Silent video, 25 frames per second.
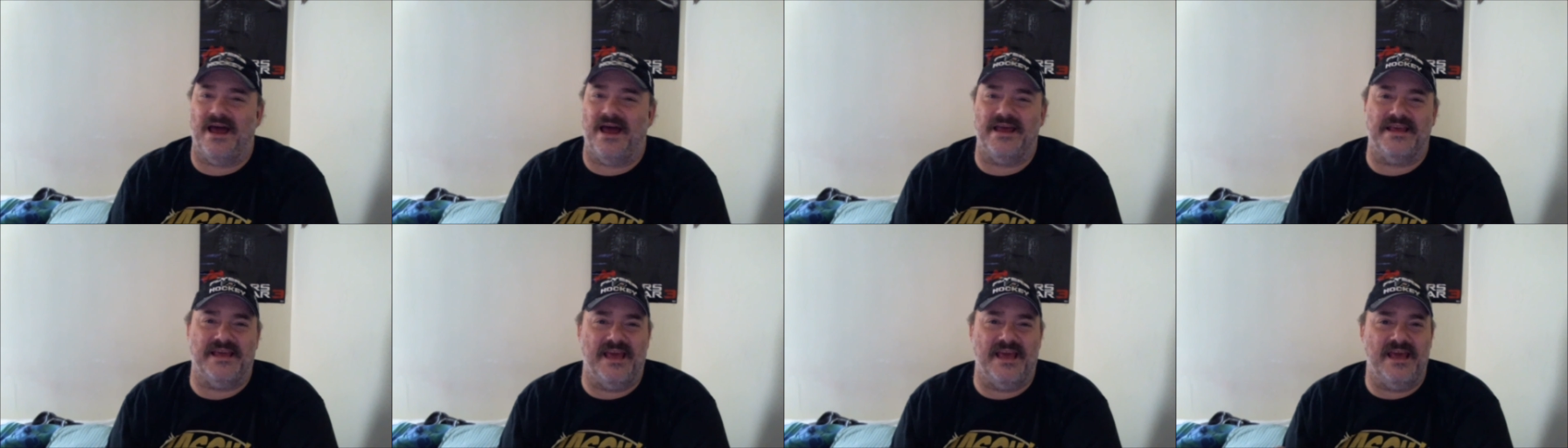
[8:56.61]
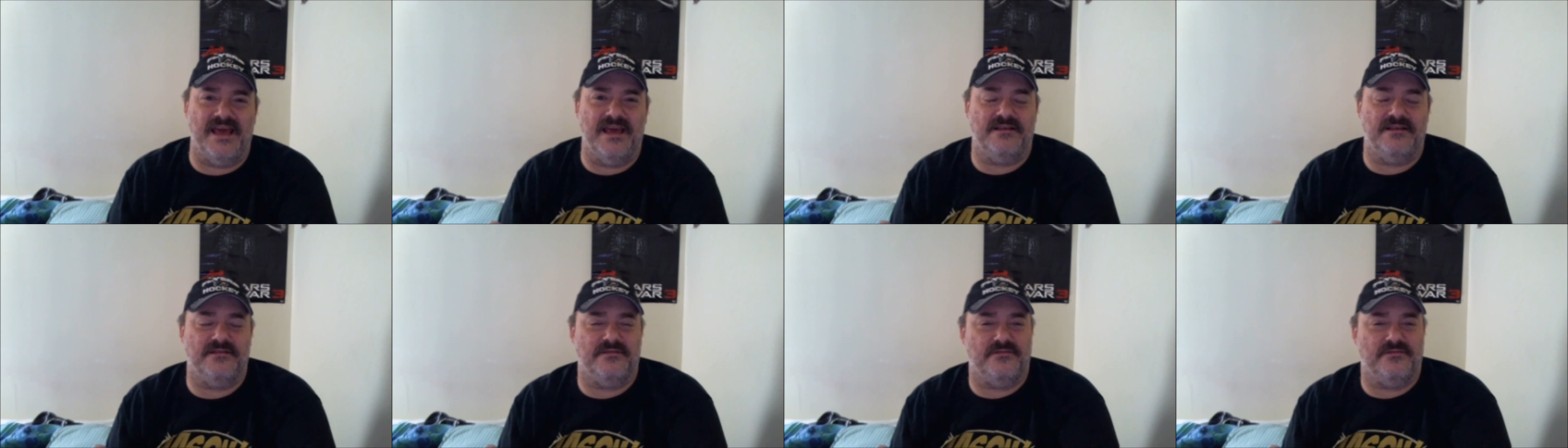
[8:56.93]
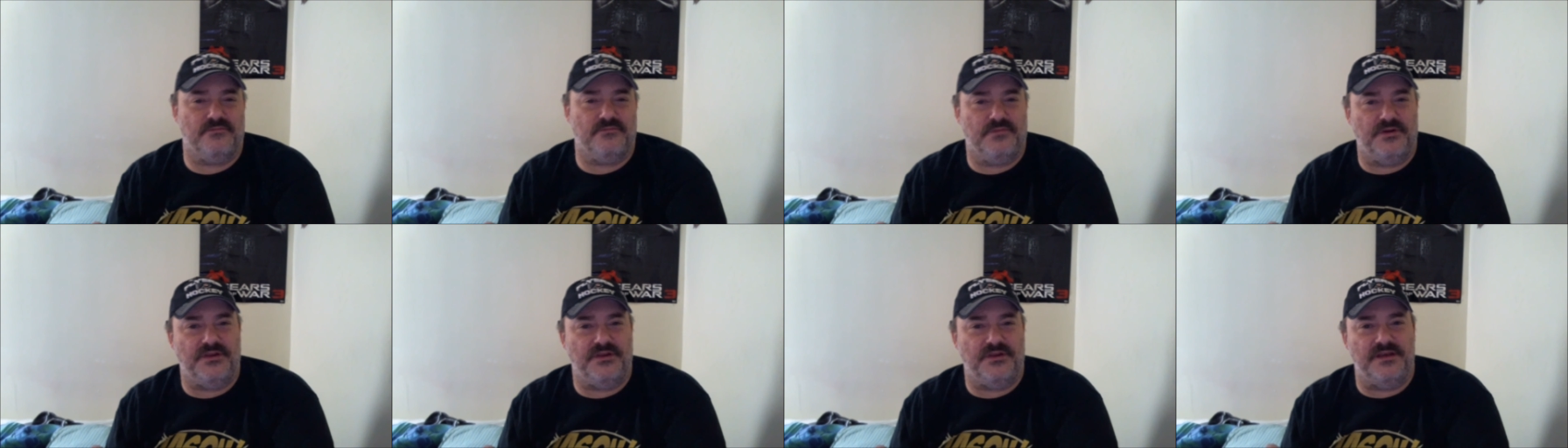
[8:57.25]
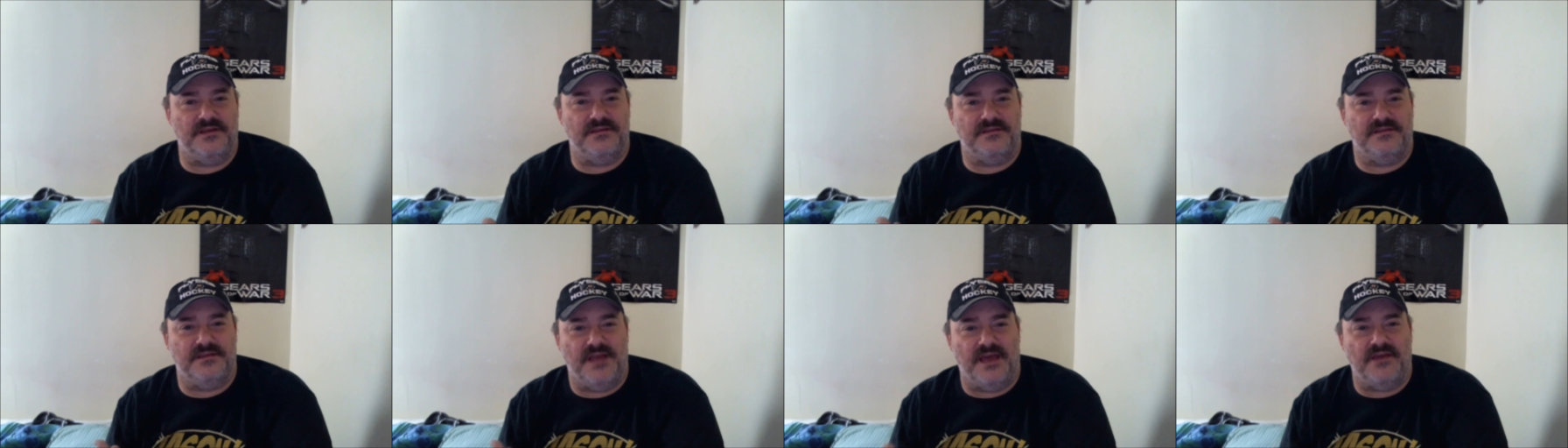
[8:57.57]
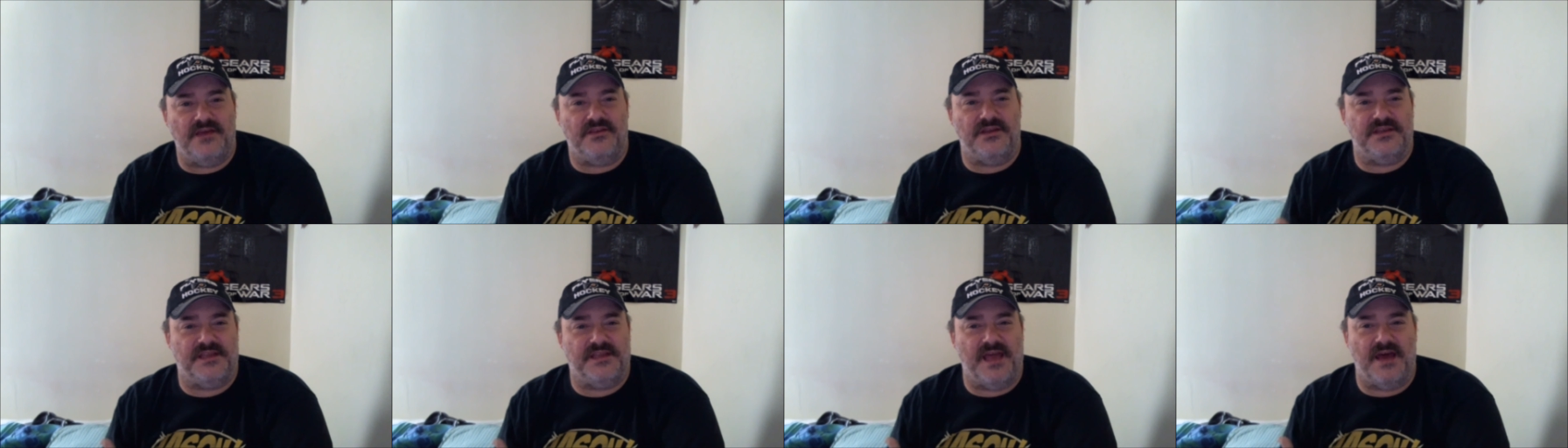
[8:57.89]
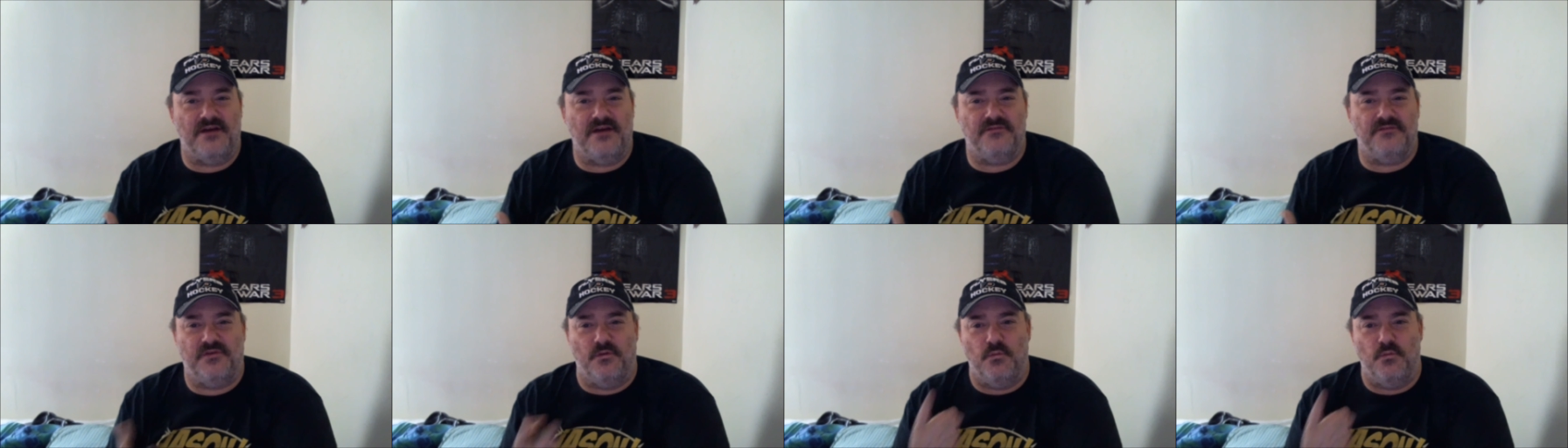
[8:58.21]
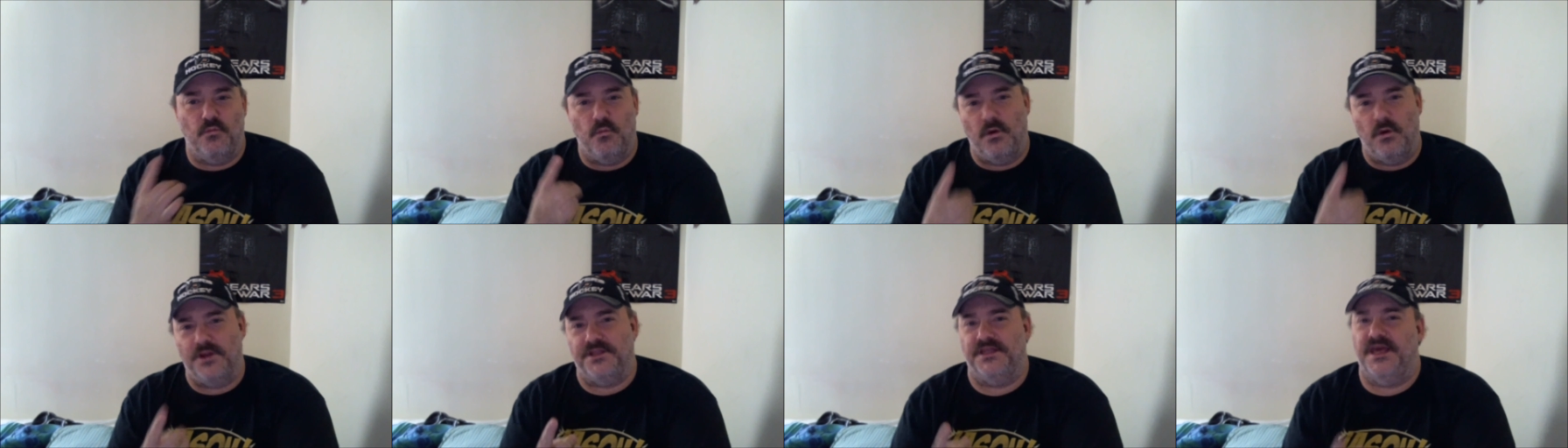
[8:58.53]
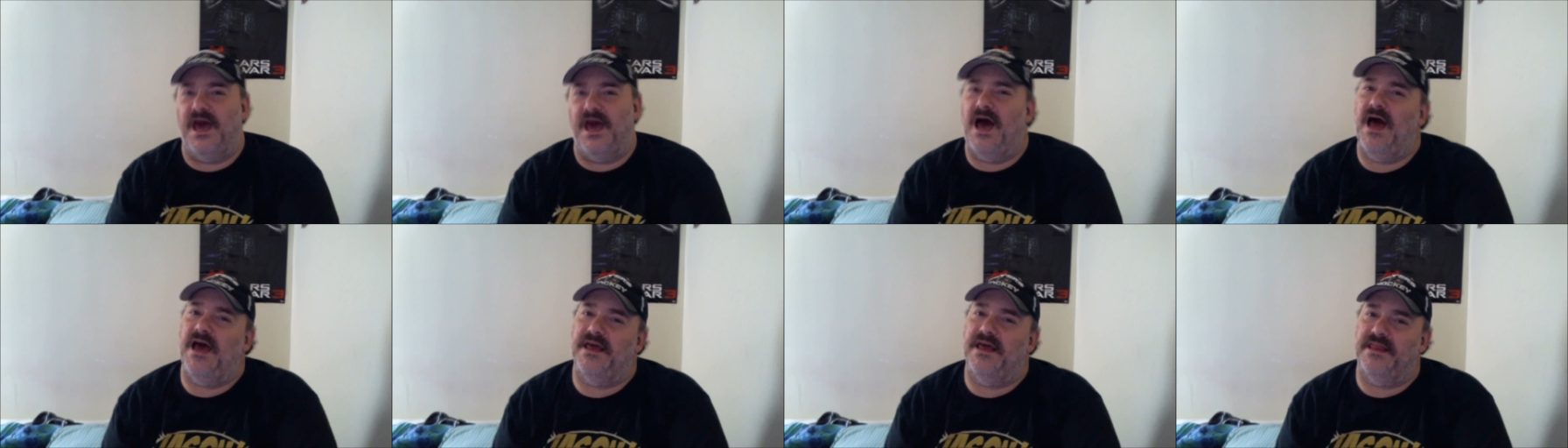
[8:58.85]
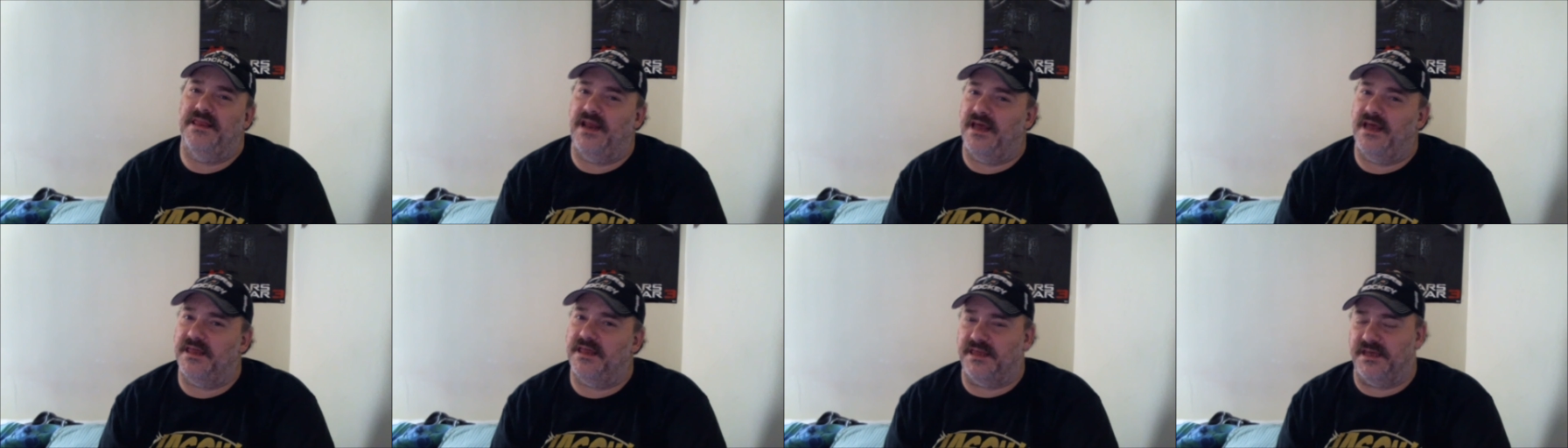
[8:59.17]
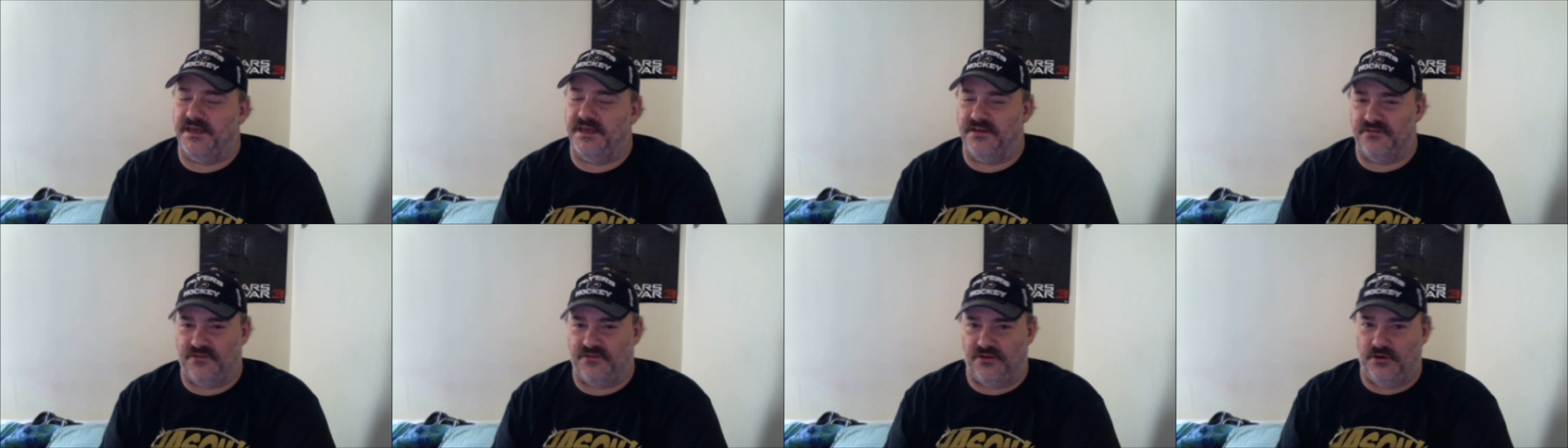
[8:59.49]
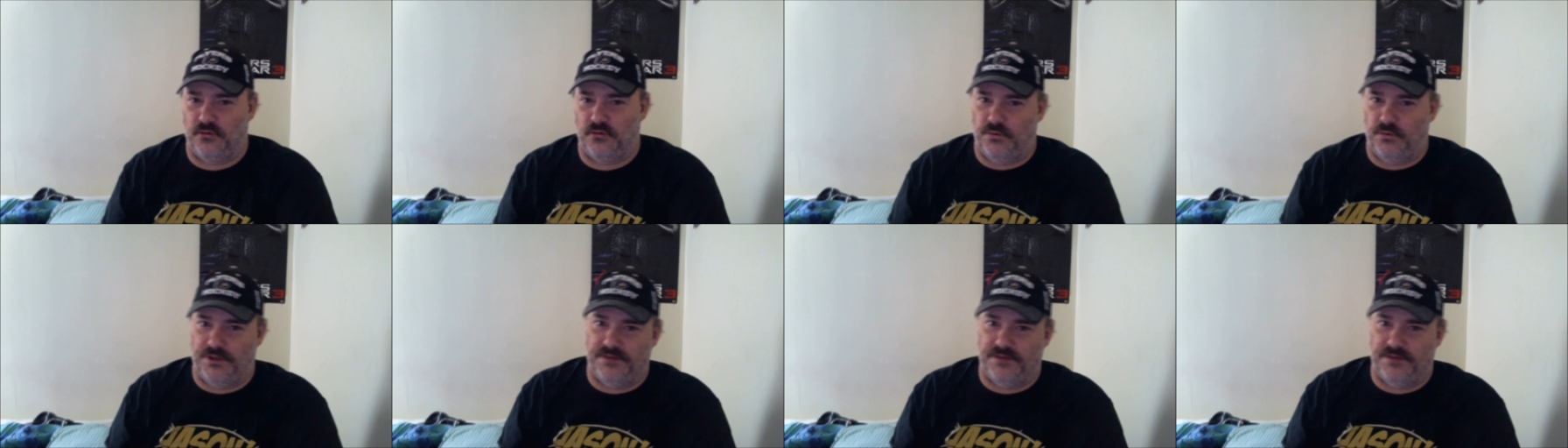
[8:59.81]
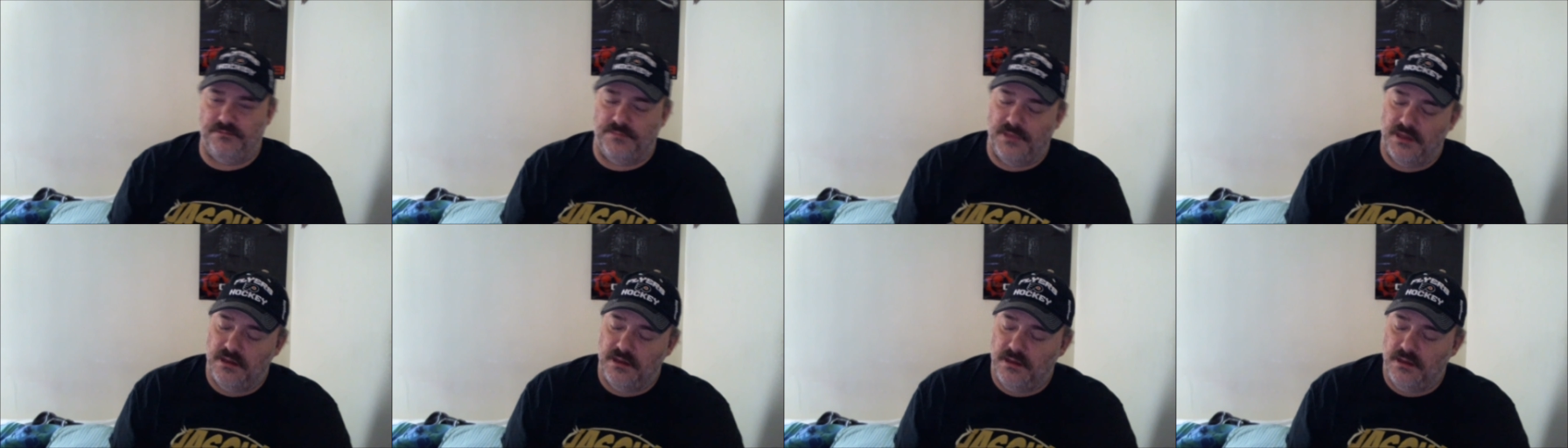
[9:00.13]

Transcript: I can't really nail it down to one guy that I think is gonna win